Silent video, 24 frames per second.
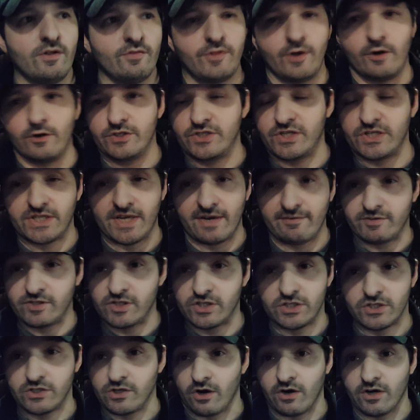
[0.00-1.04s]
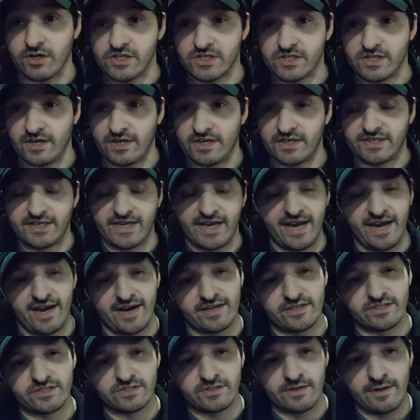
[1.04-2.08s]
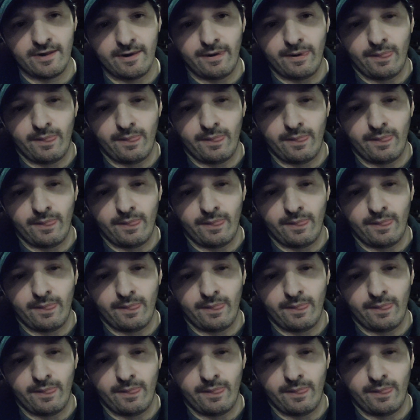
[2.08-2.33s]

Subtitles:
those just have star-studded casts.